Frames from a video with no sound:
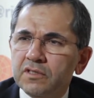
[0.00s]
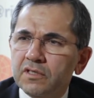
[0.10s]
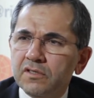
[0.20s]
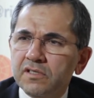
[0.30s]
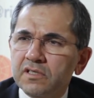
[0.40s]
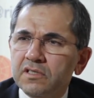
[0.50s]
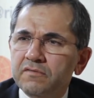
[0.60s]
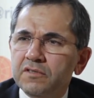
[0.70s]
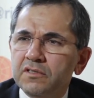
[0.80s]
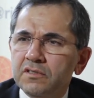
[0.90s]
terrorist
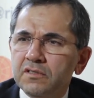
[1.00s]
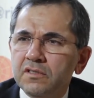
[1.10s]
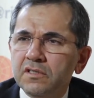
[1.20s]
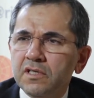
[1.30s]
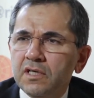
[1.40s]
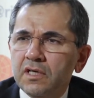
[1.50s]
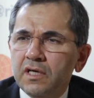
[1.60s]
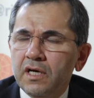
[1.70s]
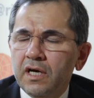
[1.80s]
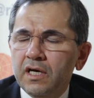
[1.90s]
activities,
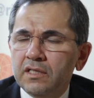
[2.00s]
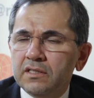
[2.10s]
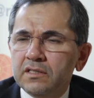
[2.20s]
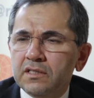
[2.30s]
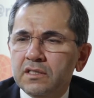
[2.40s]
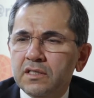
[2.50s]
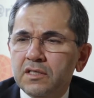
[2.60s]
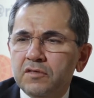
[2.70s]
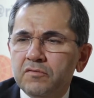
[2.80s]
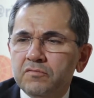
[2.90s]
and uh,